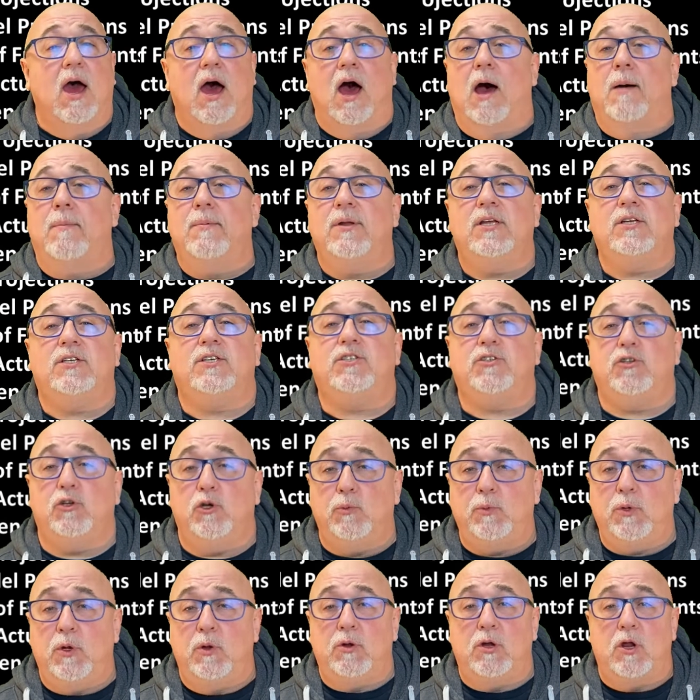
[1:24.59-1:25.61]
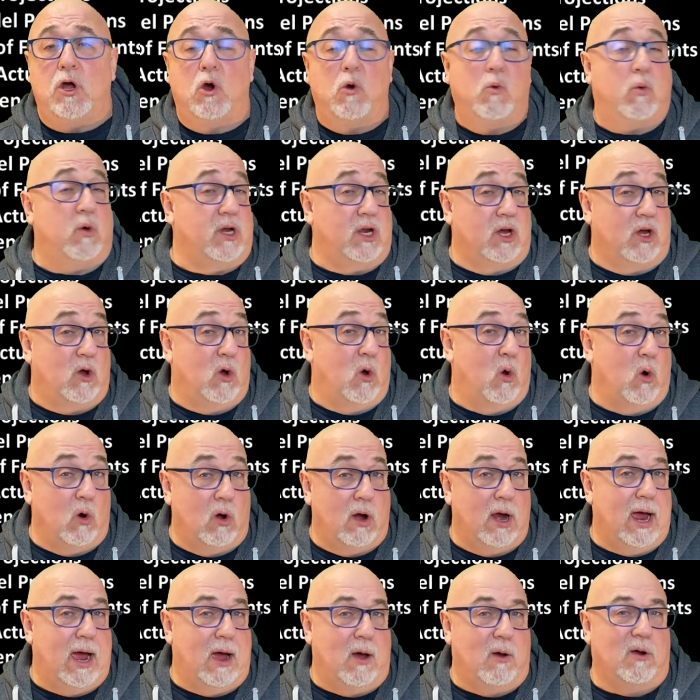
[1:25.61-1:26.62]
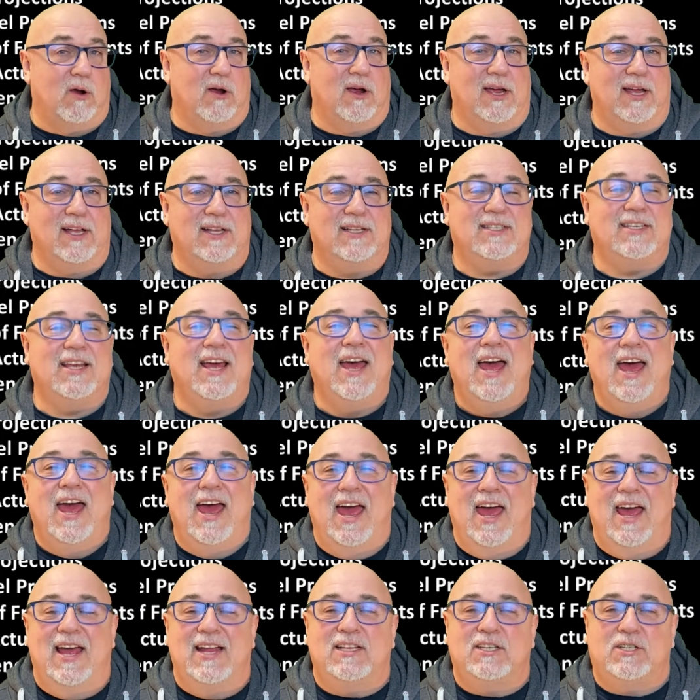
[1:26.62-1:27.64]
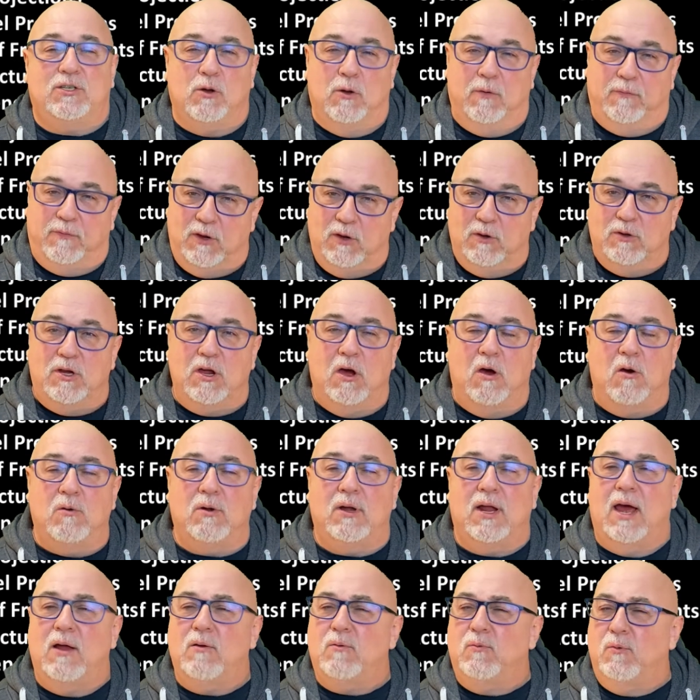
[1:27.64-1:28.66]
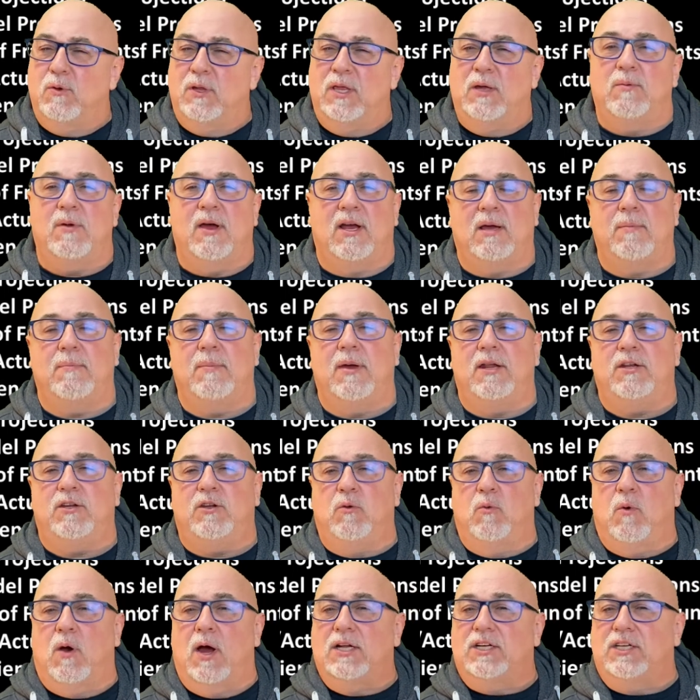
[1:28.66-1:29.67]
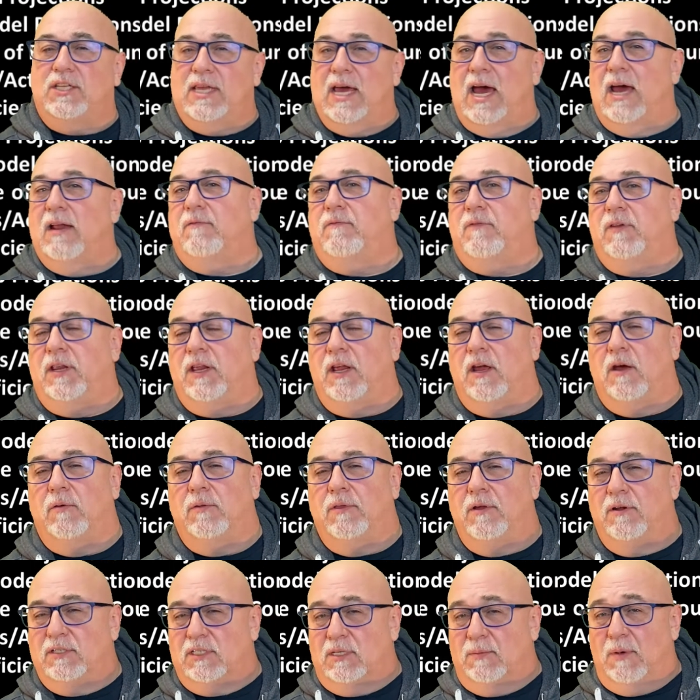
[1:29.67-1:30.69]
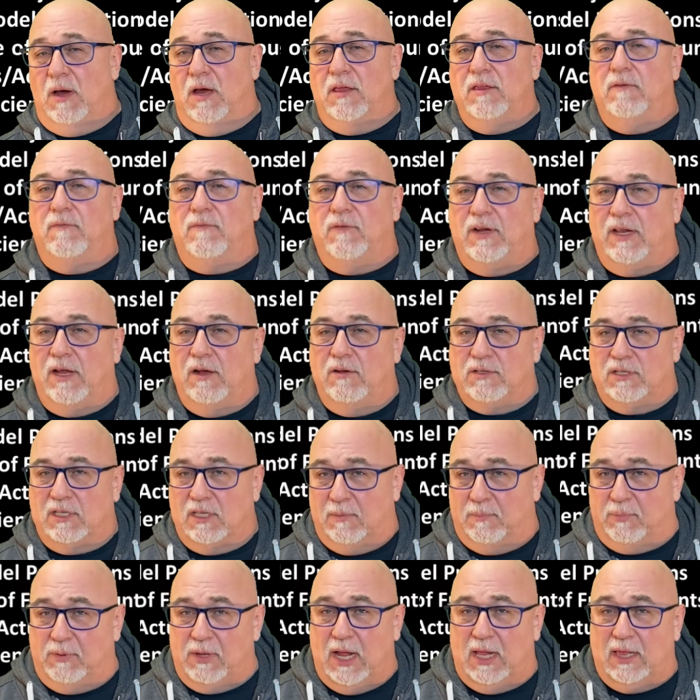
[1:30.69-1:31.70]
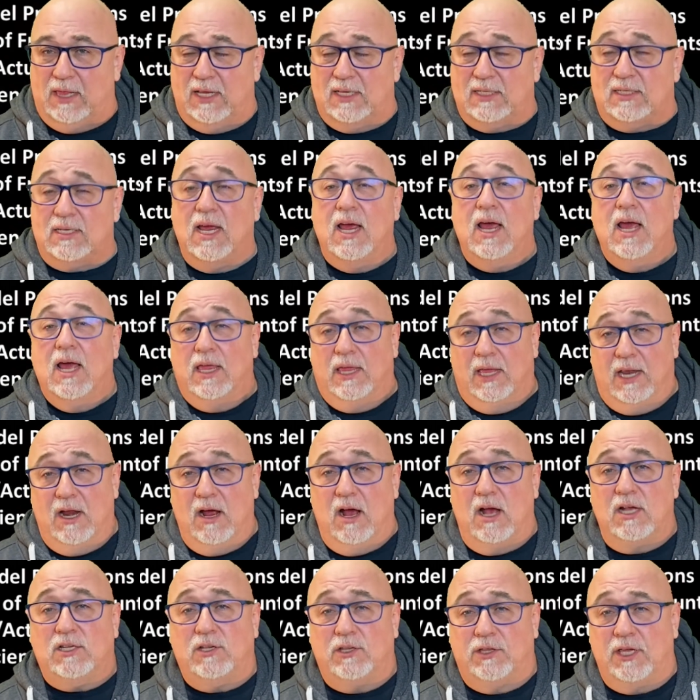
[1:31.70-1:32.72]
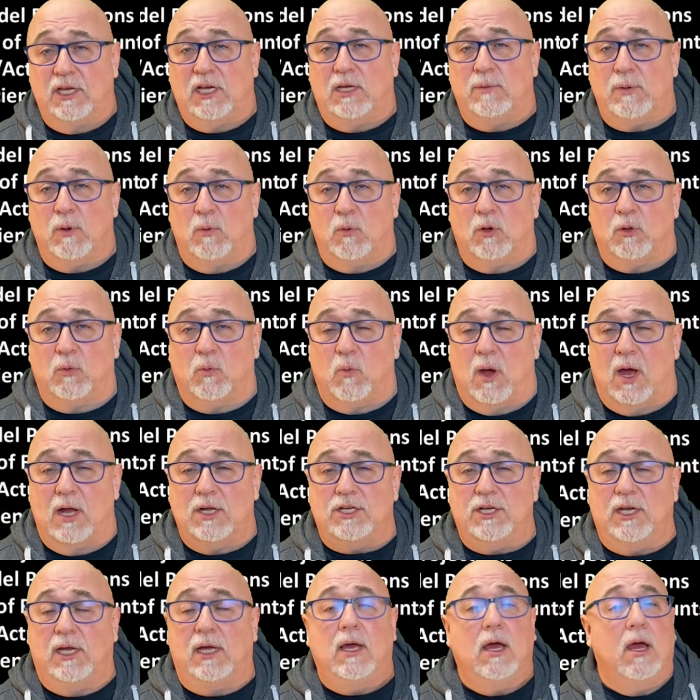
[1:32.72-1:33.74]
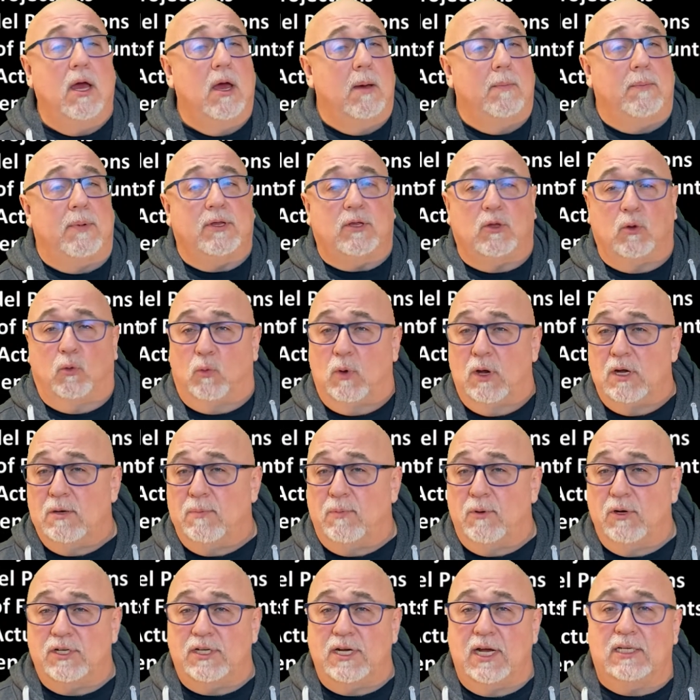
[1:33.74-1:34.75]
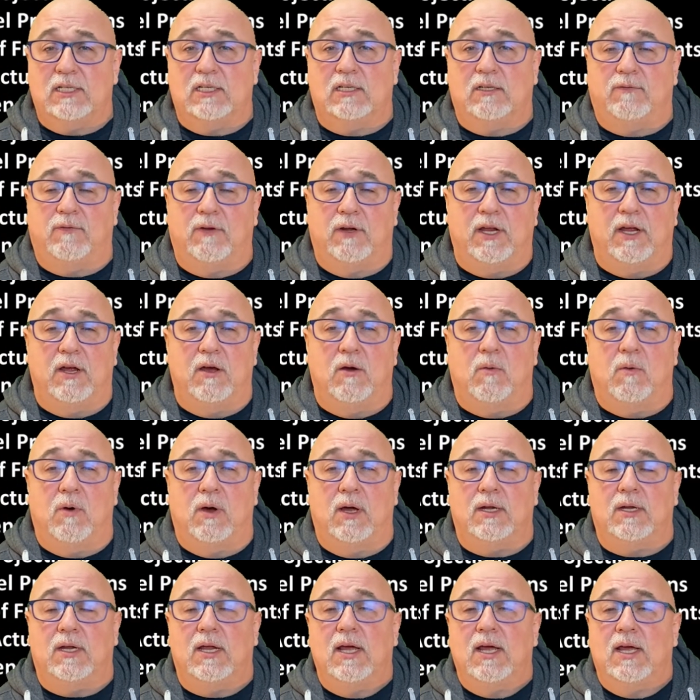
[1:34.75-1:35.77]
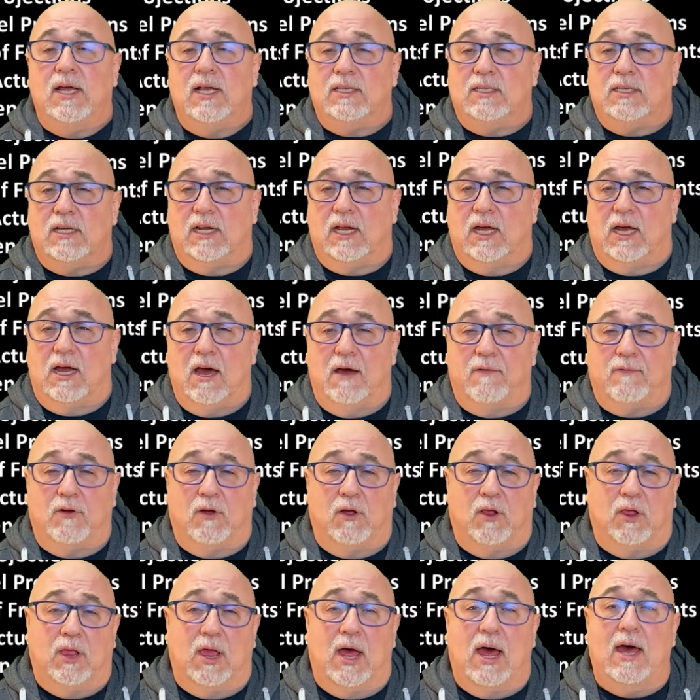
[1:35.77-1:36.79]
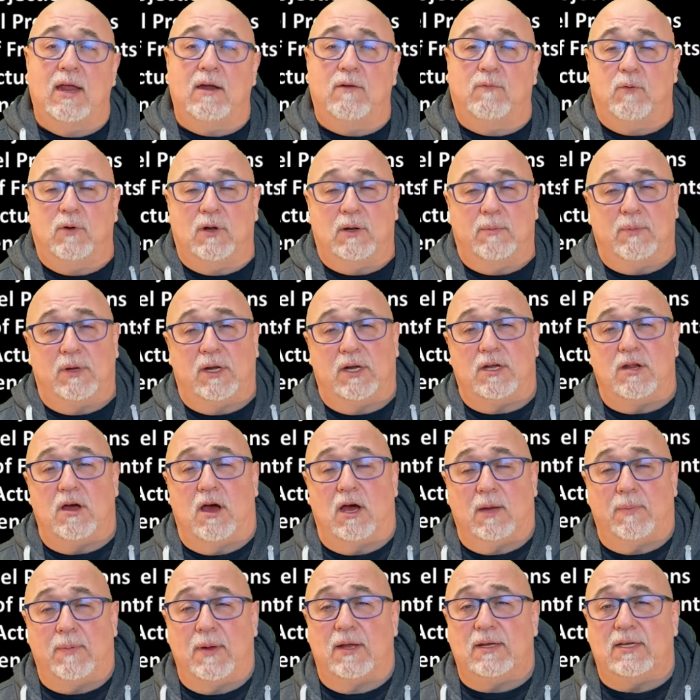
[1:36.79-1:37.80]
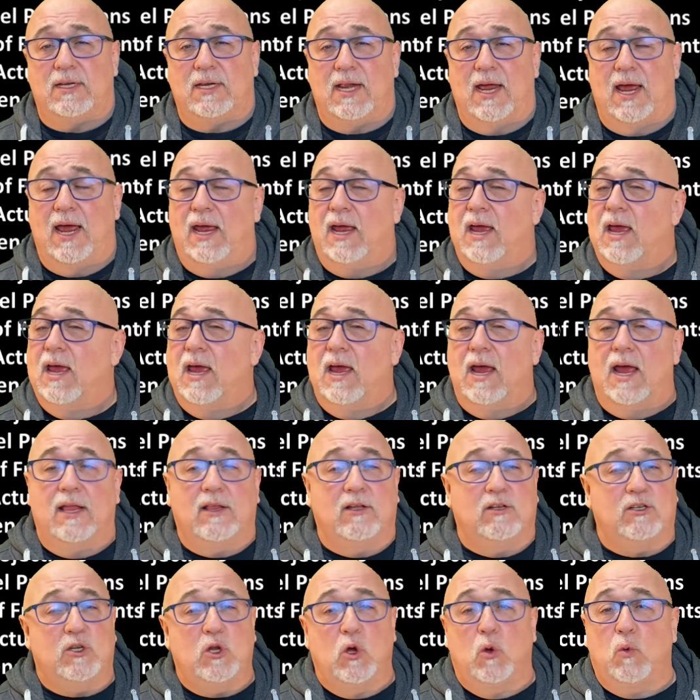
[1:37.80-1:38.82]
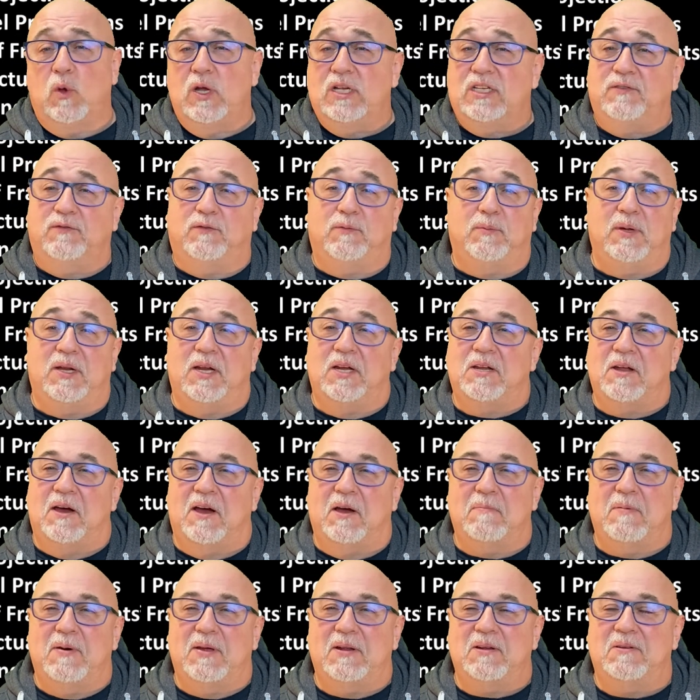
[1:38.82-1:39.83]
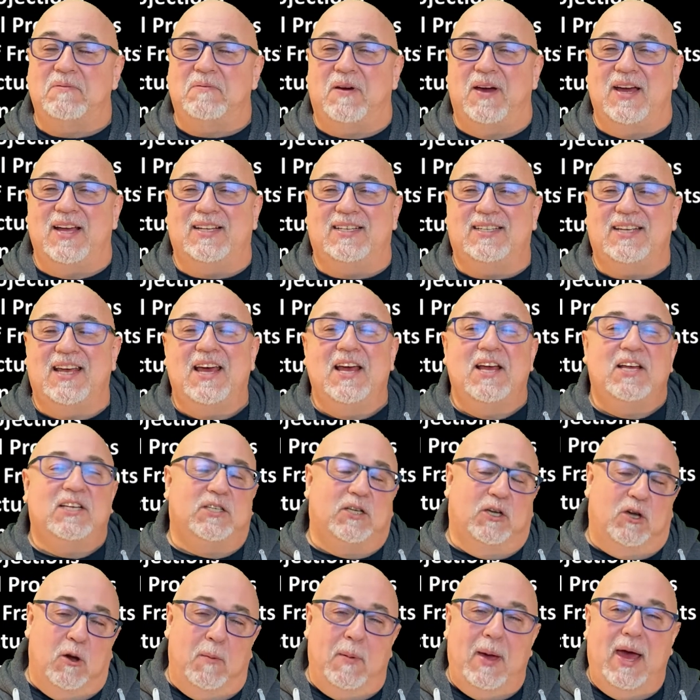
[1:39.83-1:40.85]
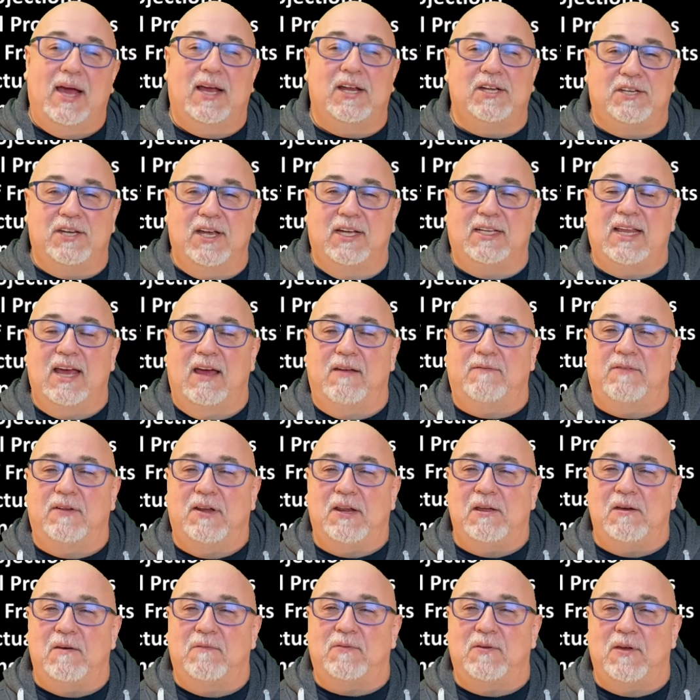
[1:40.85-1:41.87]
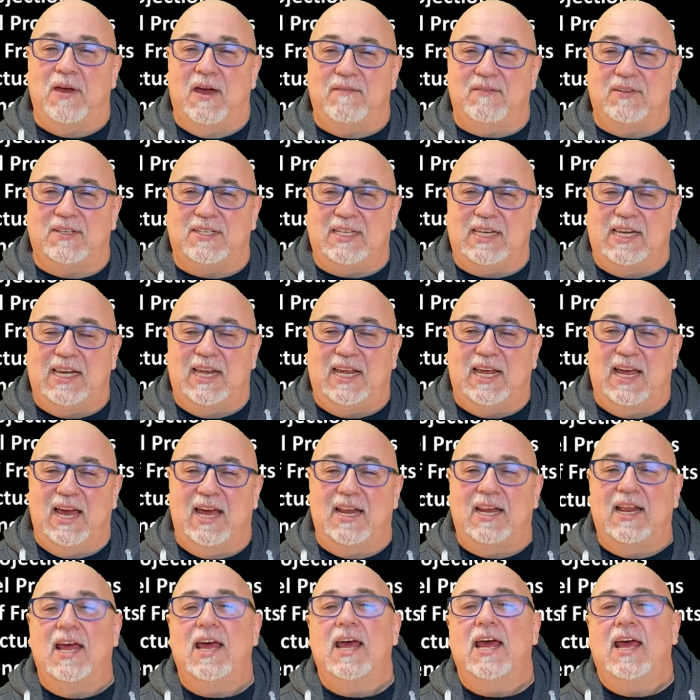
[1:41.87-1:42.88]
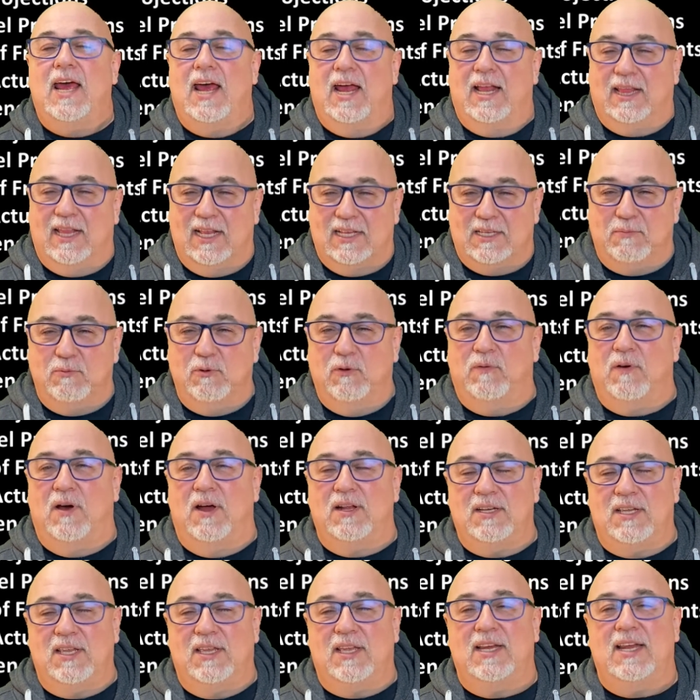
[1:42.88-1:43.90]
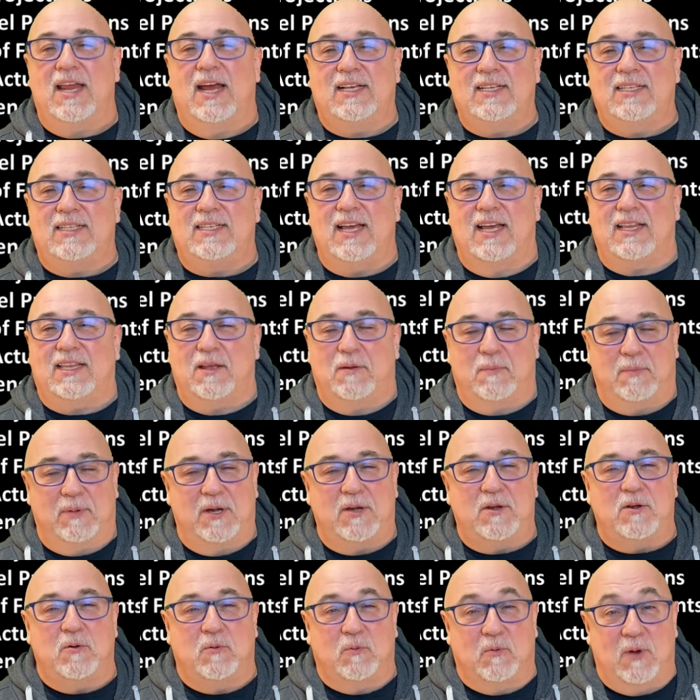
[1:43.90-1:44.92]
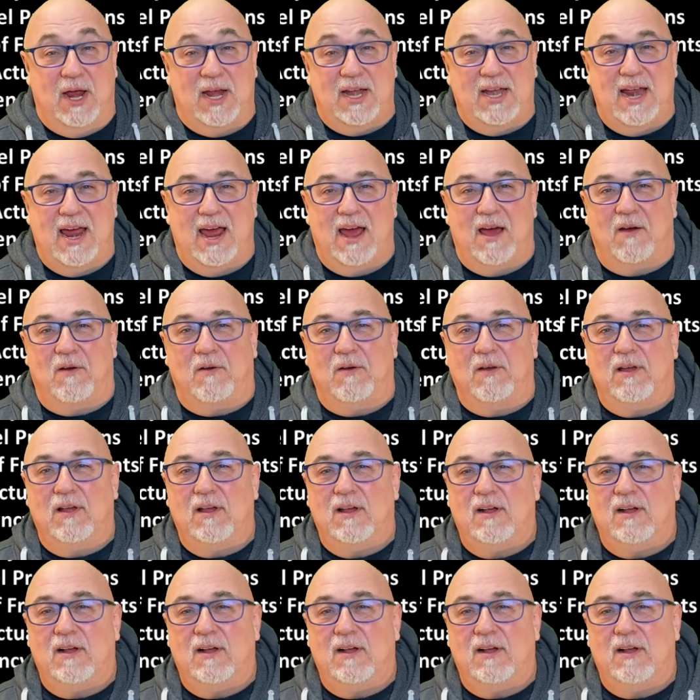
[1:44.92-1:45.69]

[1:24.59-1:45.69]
I'm going to assume you know what a core hour is. And so if you don't, I'd really recommend you watch that video. There's some other videos in the playlist that I also think will be worth watching, but the render projections video one is going to cover a lot of what I'm going to talk about today, and there's no reason for me to talk about it twice. So go back and check that video if you haven't seen it yet, and let's move on to the next set that I'm going to do right now.